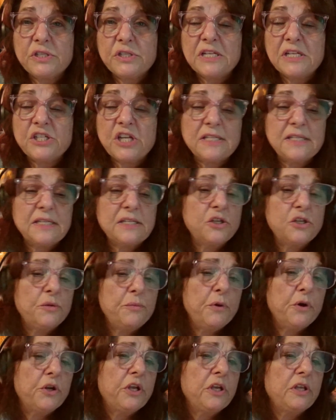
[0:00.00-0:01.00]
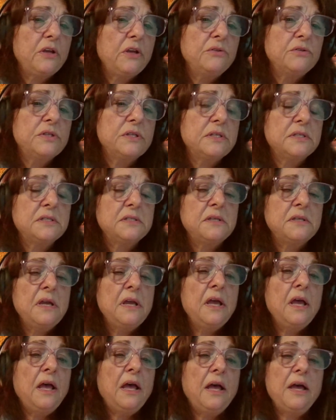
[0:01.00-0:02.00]
such as in tuberculosis.
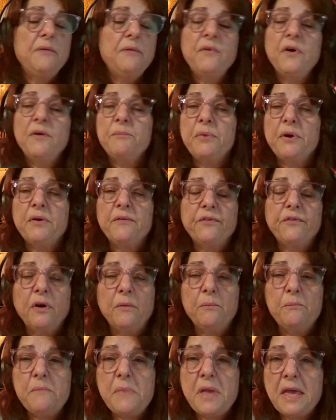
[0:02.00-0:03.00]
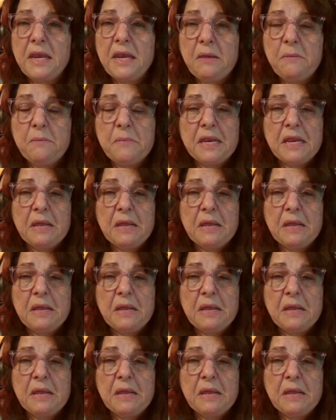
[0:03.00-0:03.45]
But for many, many